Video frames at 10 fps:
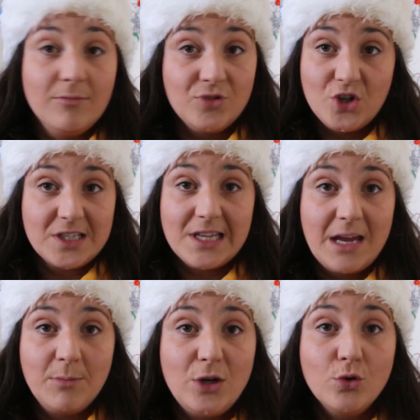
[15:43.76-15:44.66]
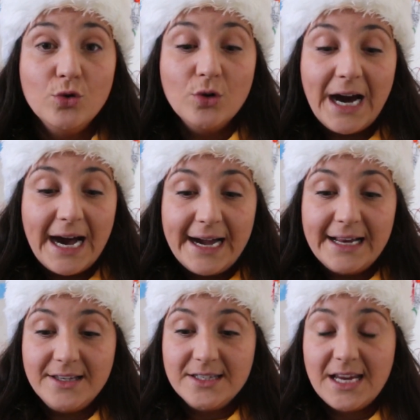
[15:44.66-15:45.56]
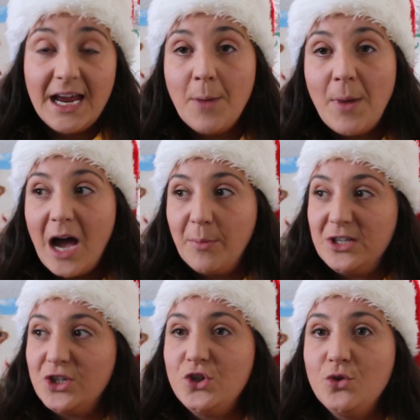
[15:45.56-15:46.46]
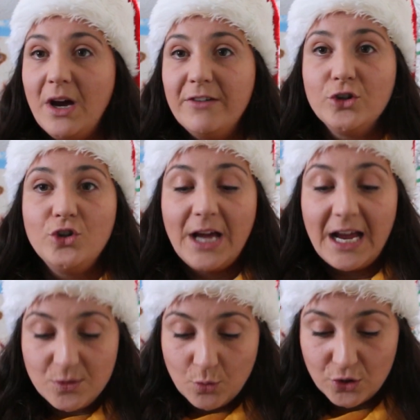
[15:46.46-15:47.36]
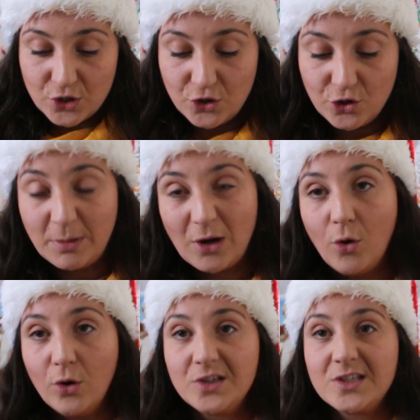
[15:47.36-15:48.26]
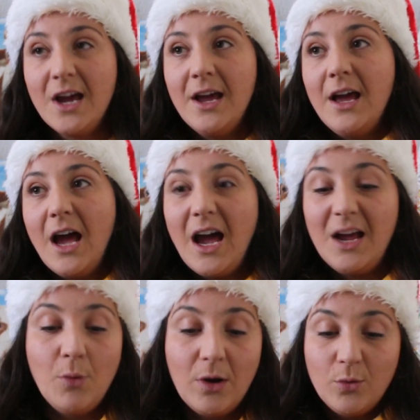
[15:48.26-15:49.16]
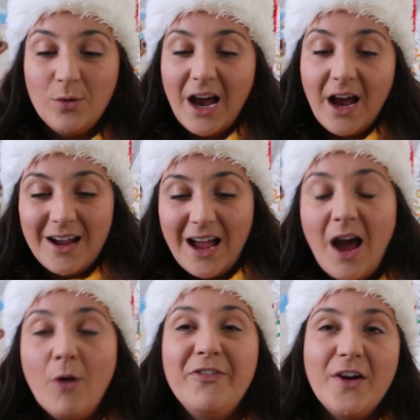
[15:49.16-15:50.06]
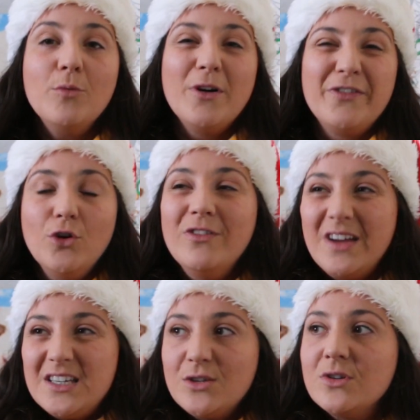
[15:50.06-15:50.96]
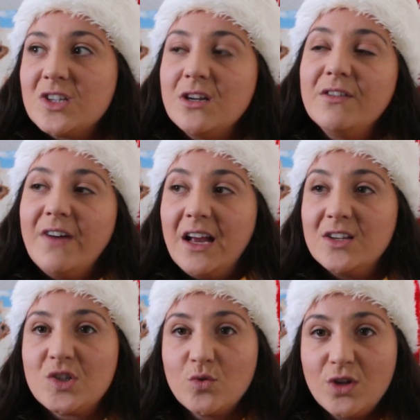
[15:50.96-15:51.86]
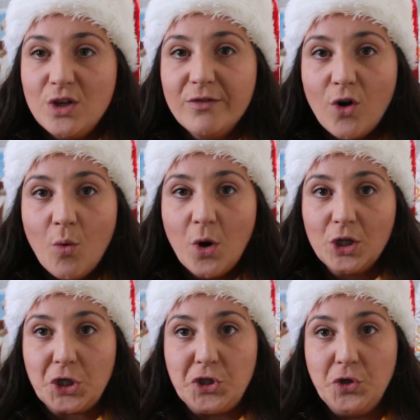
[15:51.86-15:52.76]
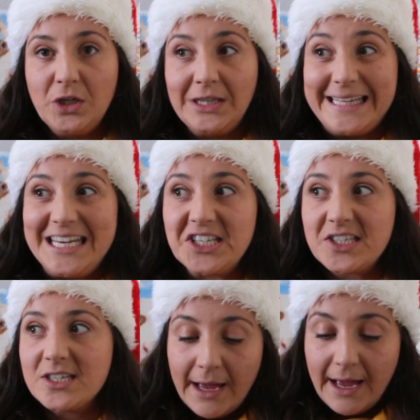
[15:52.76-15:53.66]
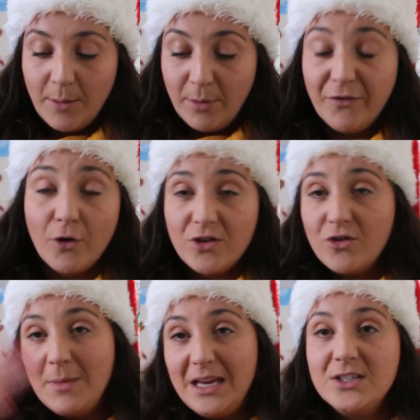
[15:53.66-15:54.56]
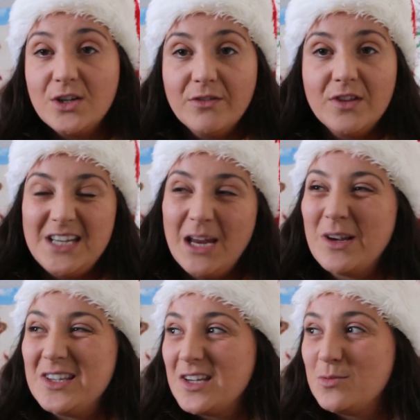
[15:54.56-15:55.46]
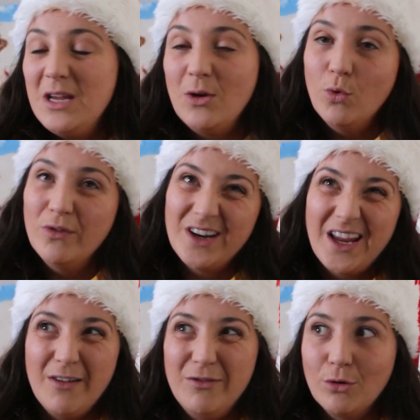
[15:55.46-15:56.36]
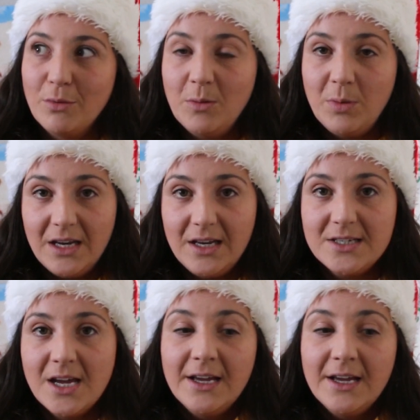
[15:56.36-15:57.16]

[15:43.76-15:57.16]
just let me know, and I'm happy to do whatever you guys want to do, because I'll film a few videos in advance so that you've got one or two at least, but for the remainder of the time, because this may go over like a 4-week period,